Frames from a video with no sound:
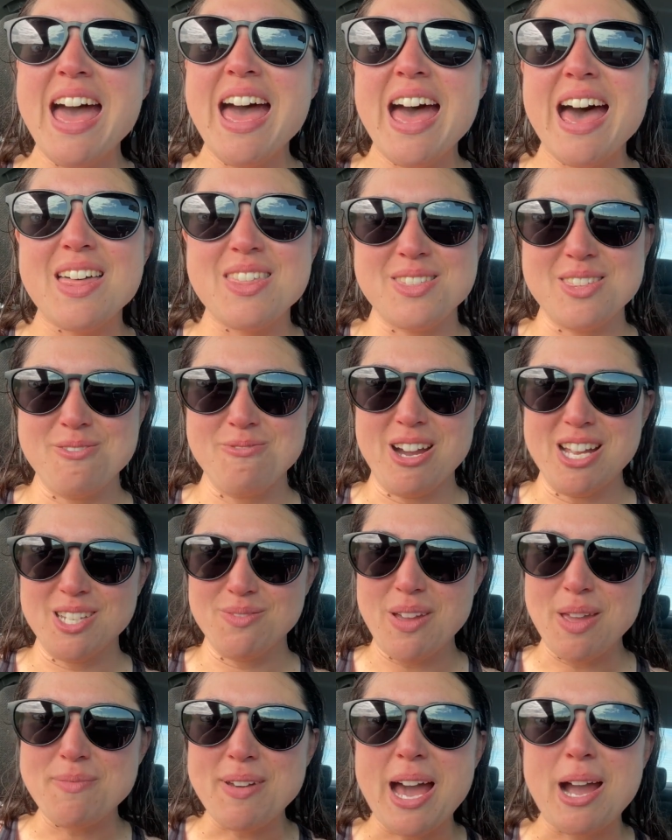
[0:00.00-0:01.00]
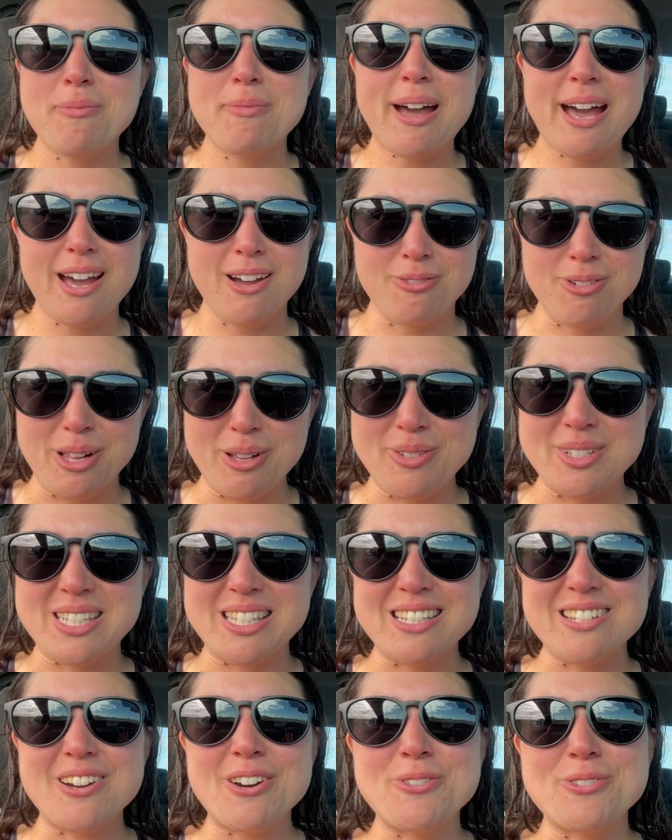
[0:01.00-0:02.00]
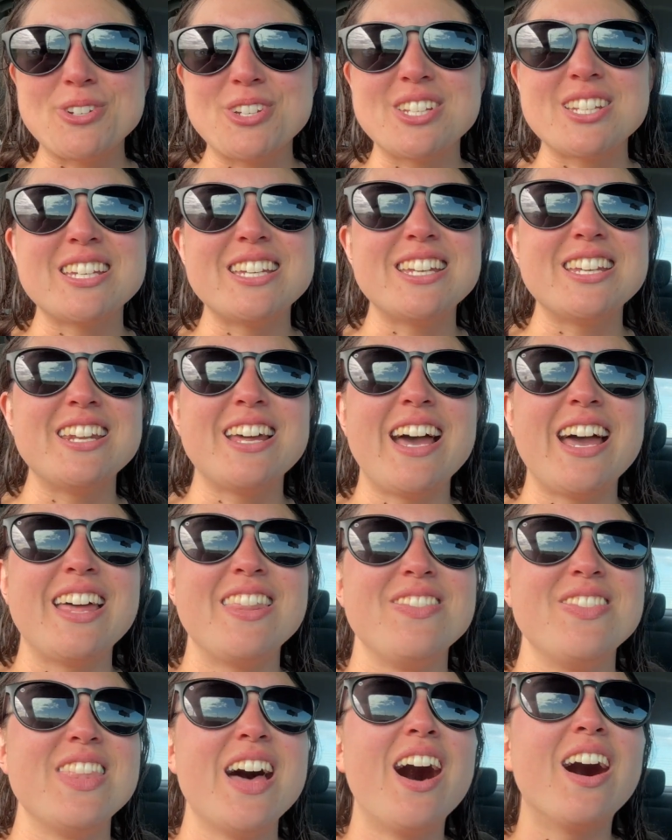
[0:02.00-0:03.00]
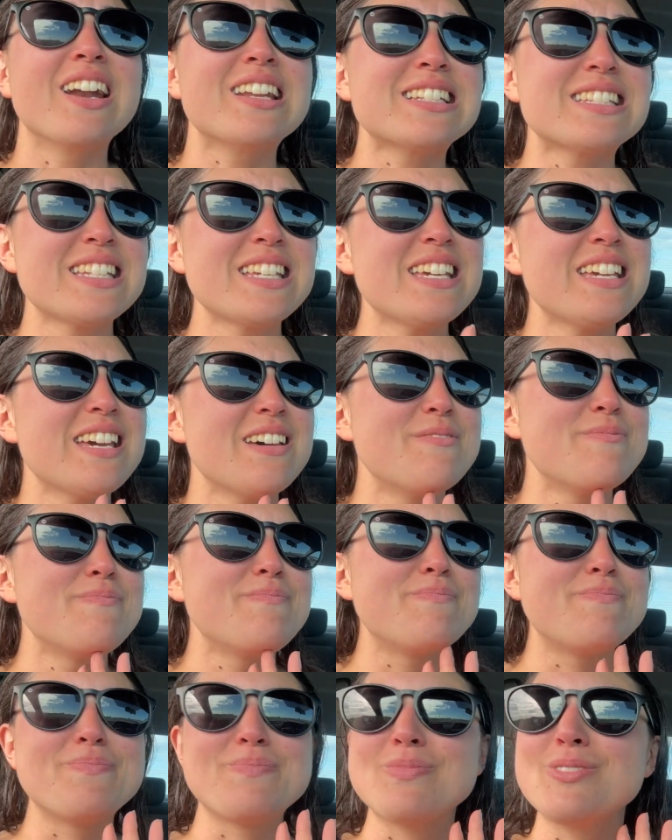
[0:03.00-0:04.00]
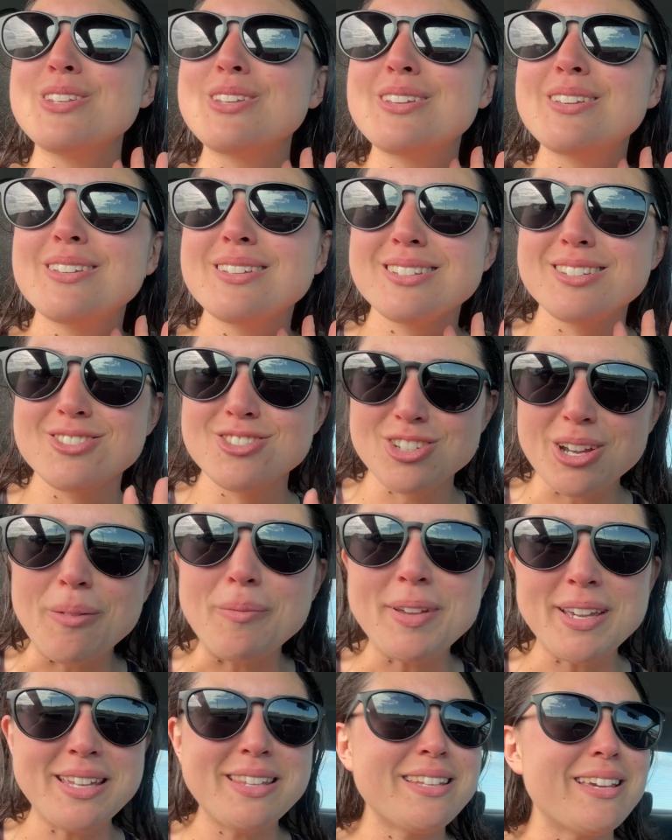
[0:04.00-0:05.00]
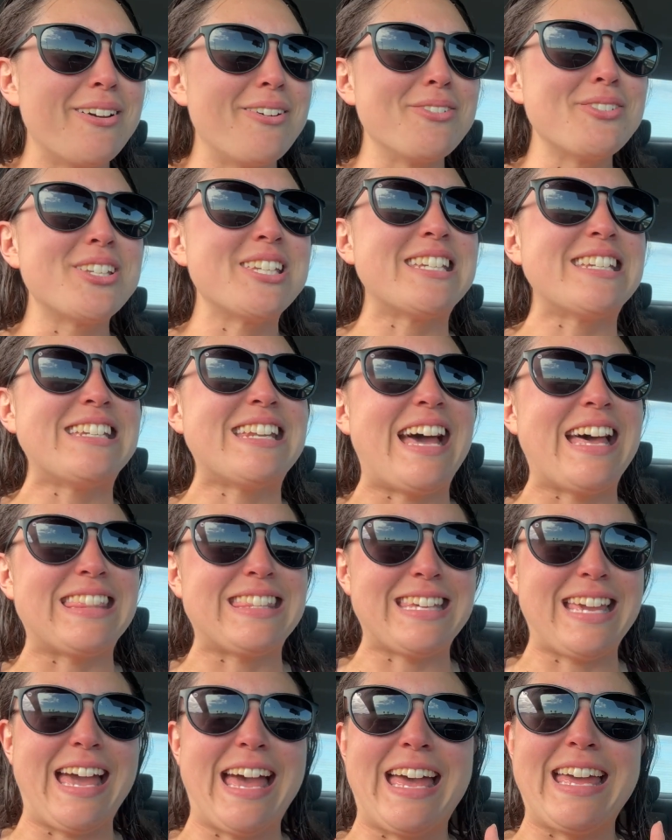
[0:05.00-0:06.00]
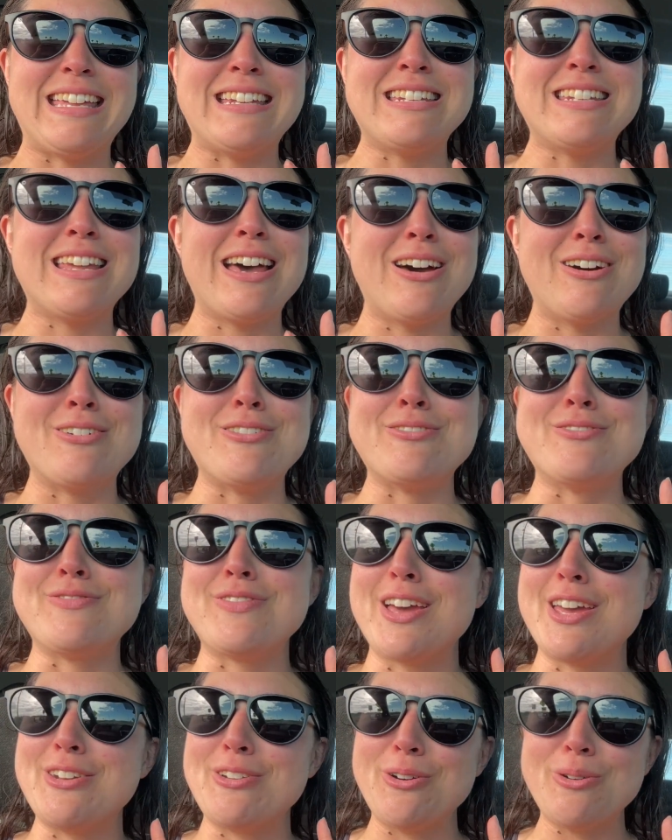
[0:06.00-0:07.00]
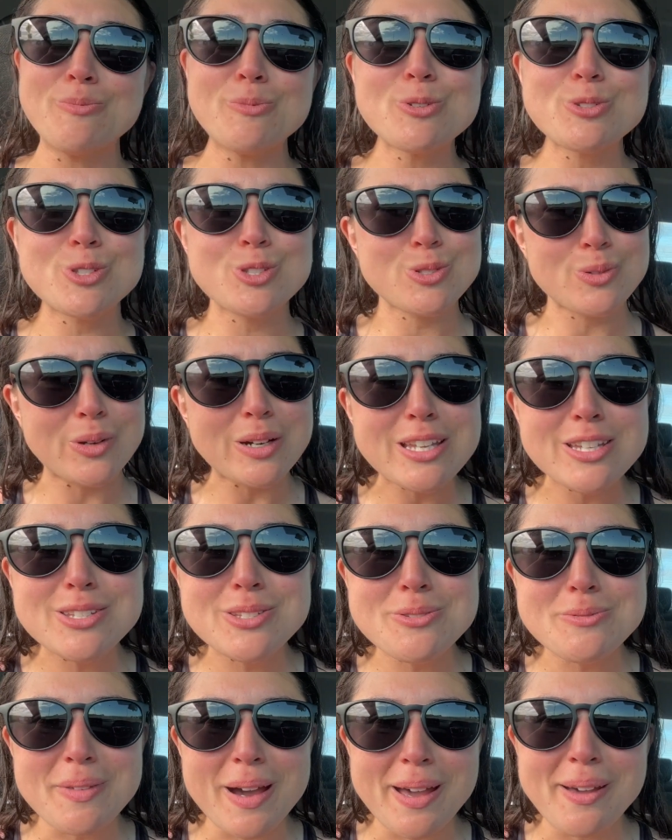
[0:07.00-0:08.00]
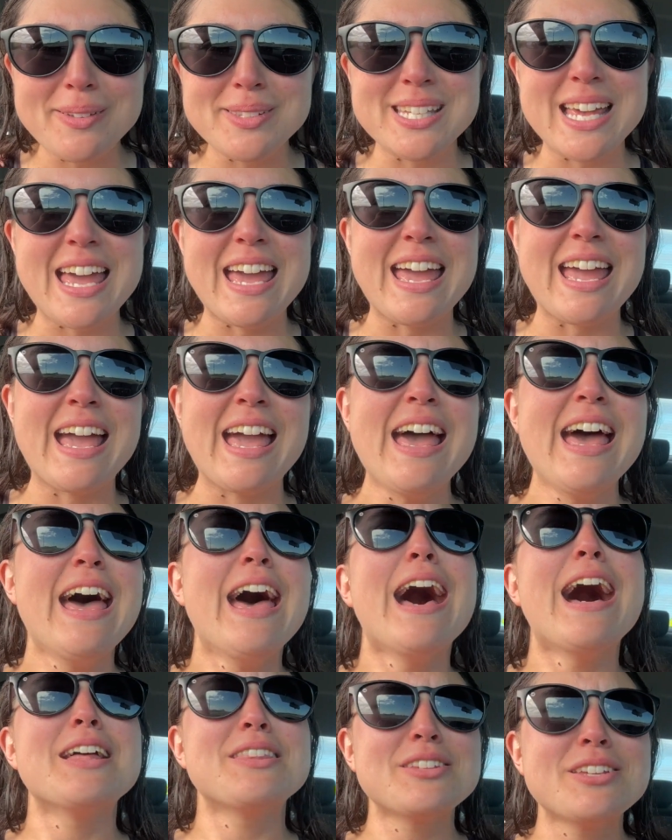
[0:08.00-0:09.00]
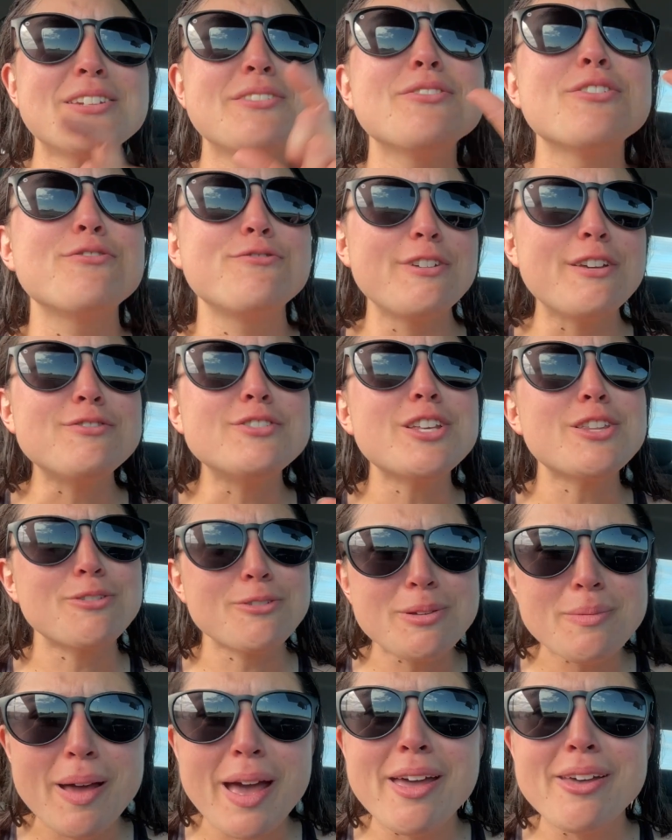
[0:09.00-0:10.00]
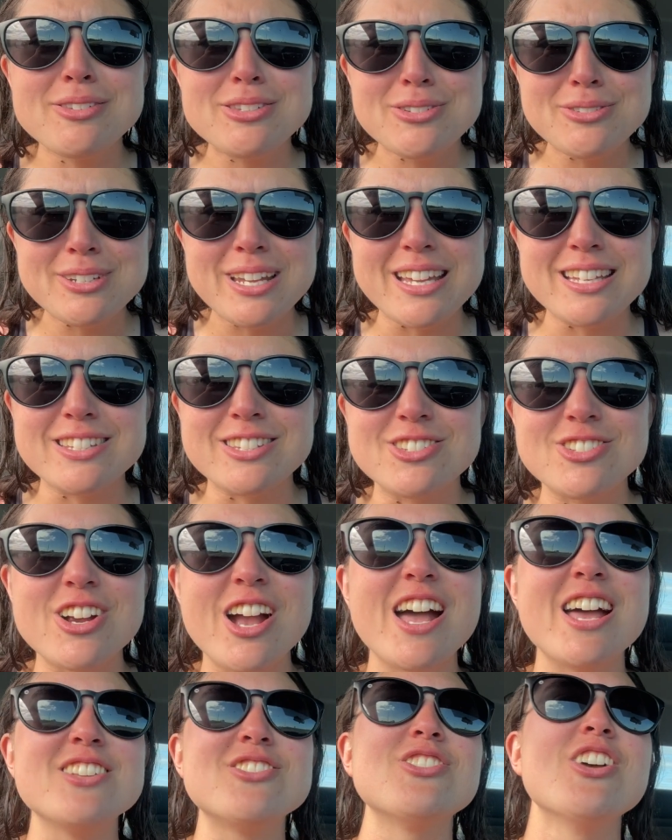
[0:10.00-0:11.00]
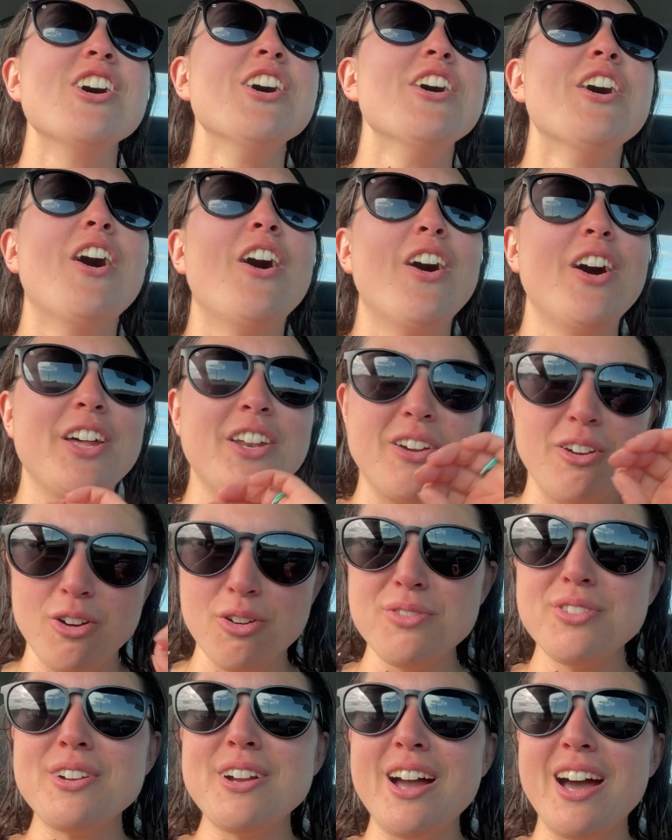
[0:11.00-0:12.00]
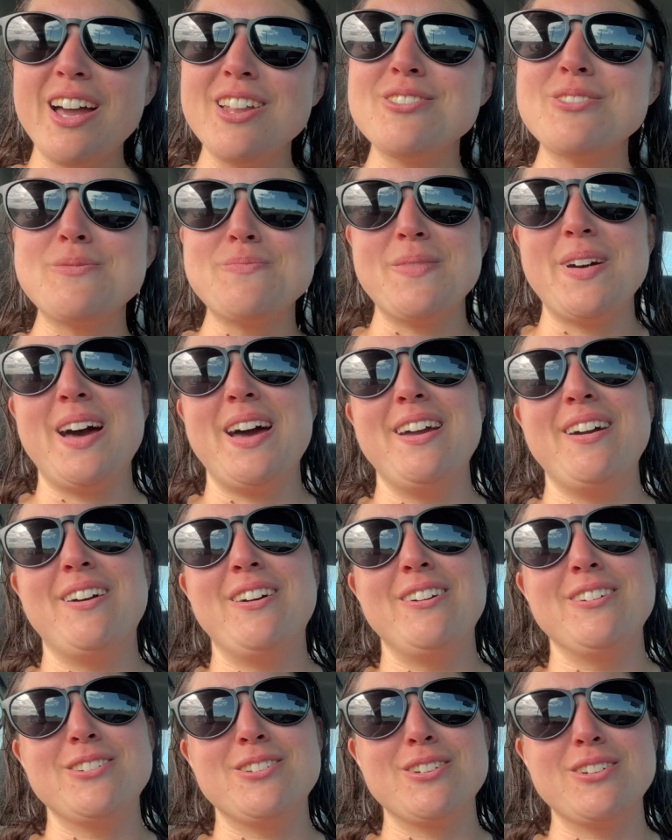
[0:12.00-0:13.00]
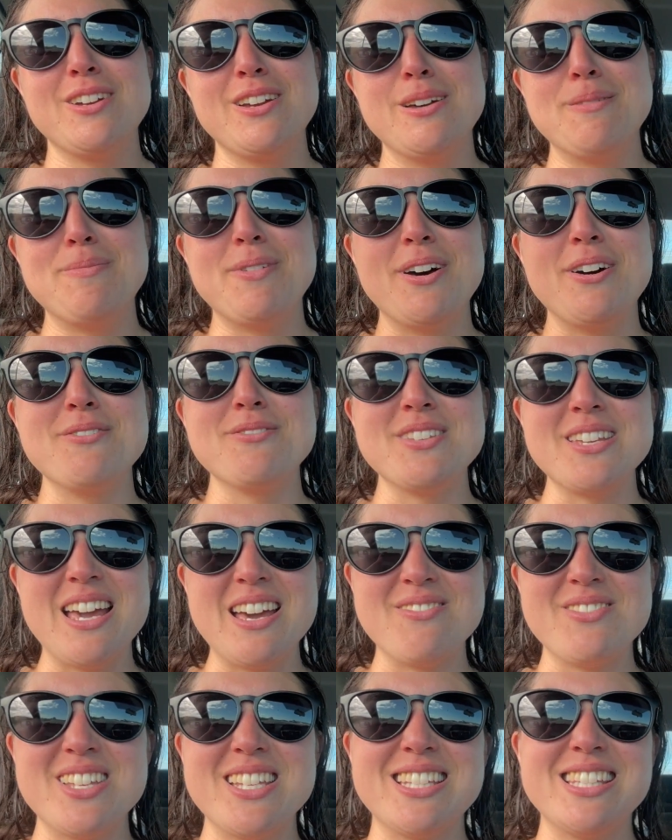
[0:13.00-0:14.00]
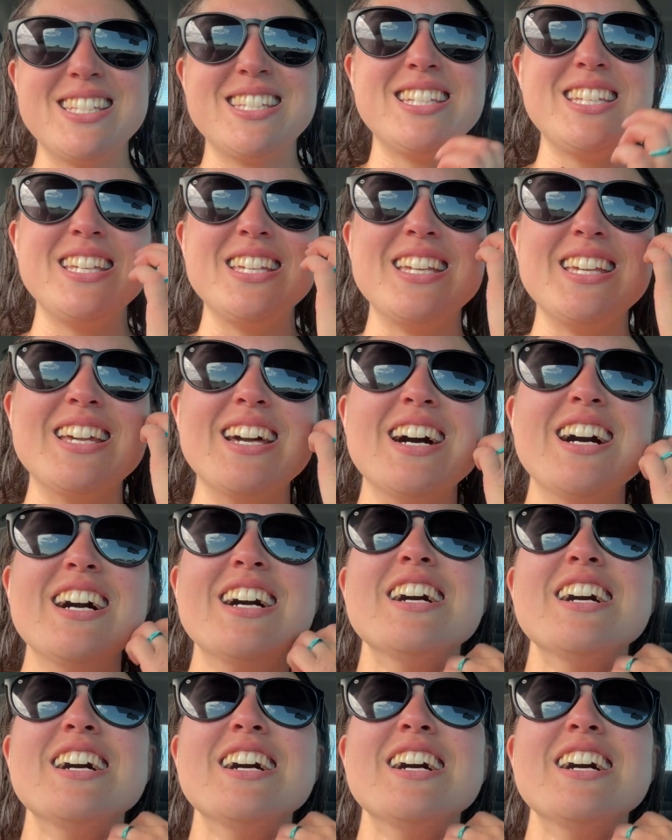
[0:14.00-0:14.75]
And then they watched my backpack while I was in the ocean, and honestly, jumping in the ocean at the end of an almost 22-mile day, at the end of a 53-mile 2-day stretch on over a 100-mile trip of the MST